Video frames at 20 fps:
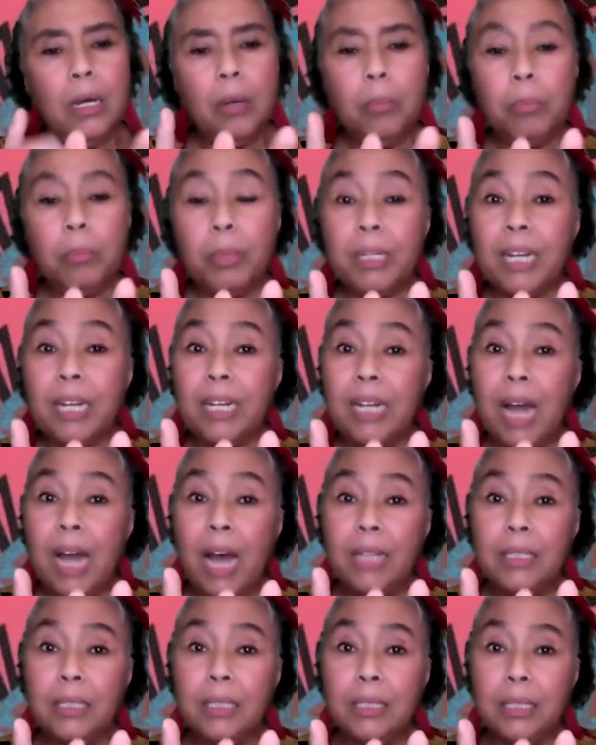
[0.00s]
But
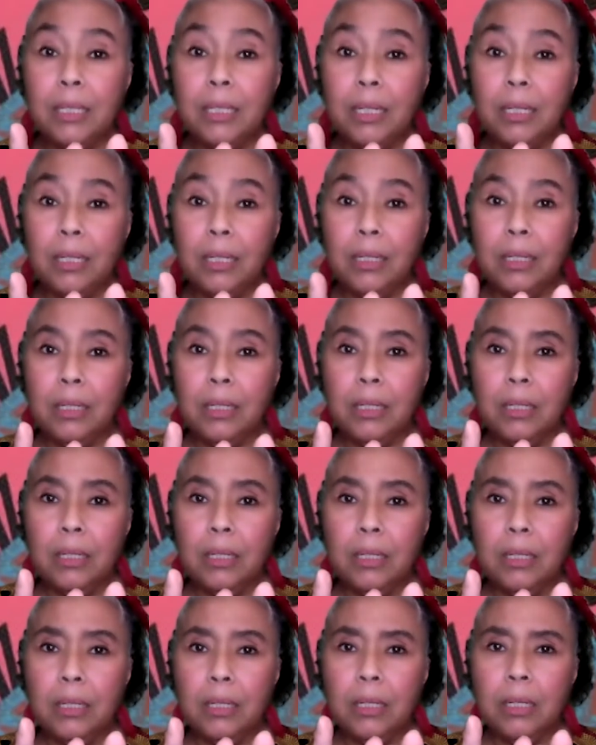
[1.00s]
Anansi,
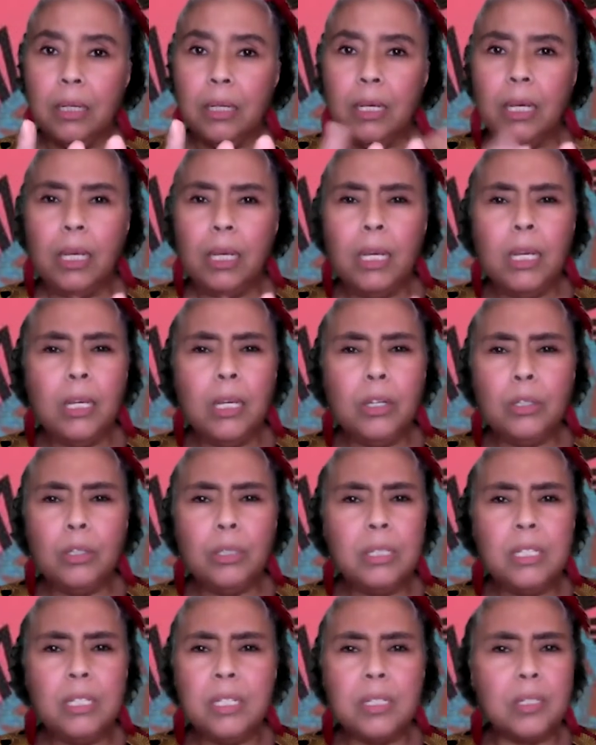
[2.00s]
he
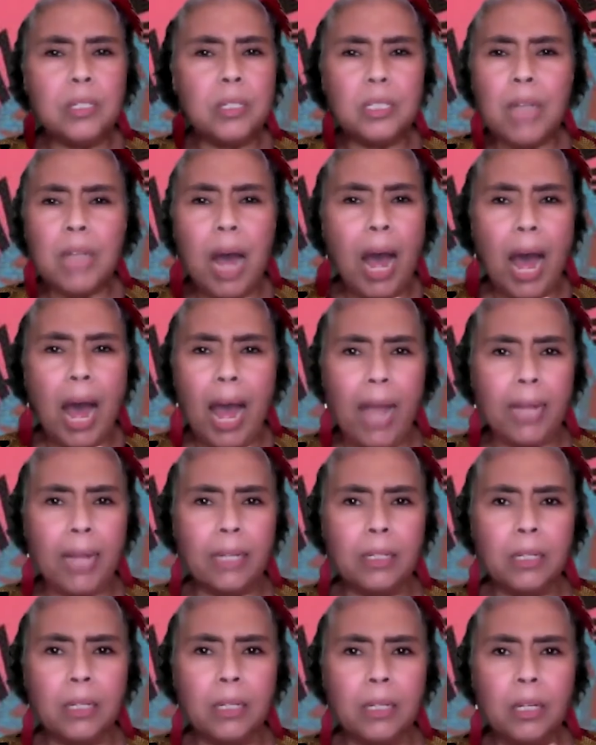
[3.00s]
couldn't decide
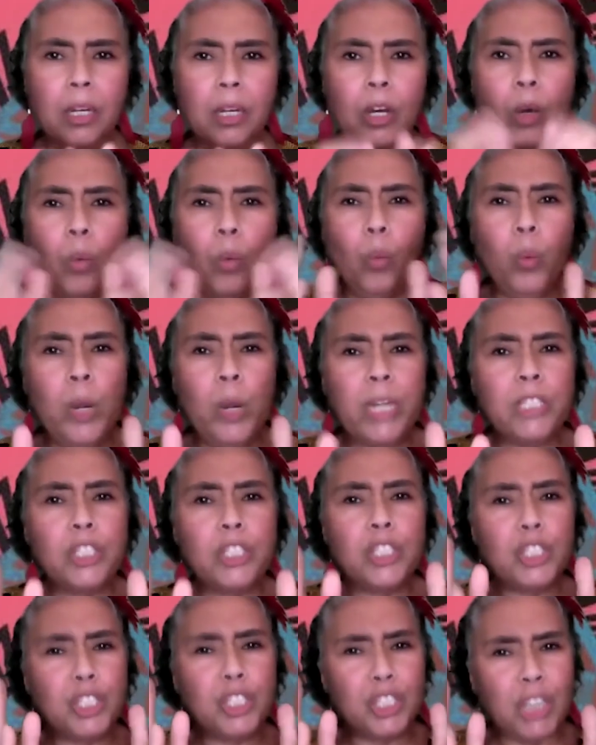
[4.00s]

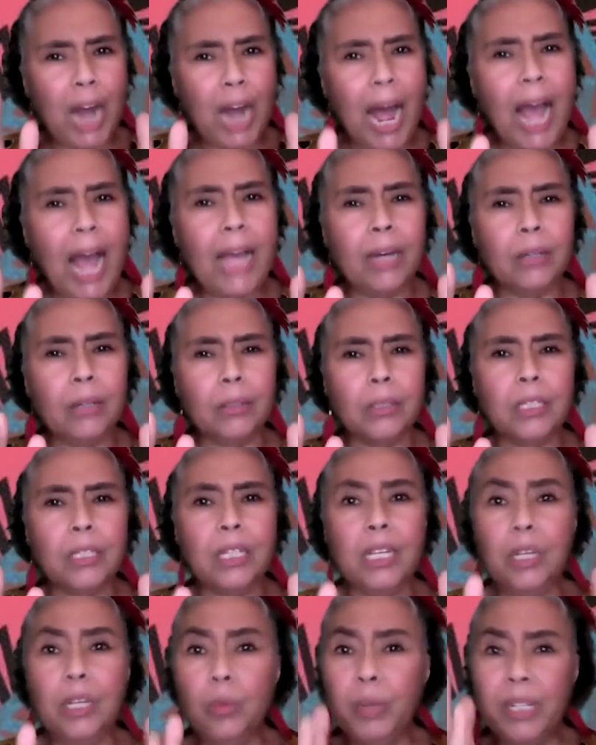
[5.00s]
which child
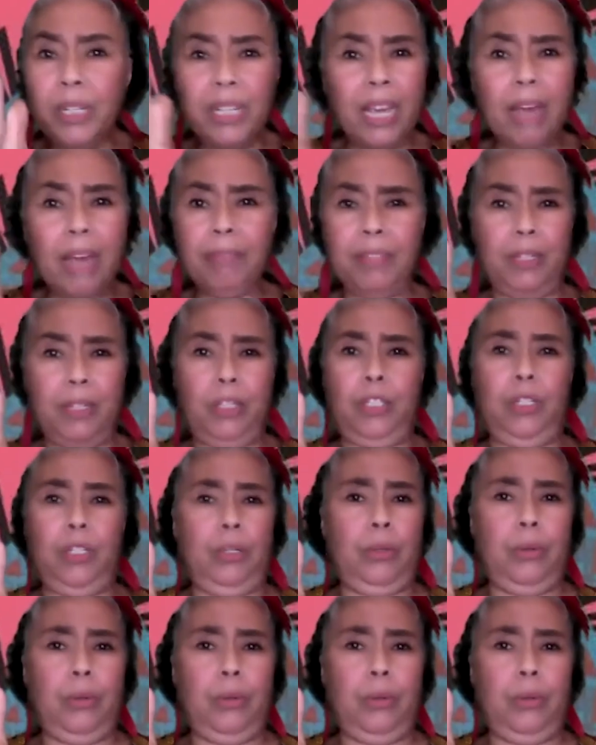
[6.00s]
he would give it to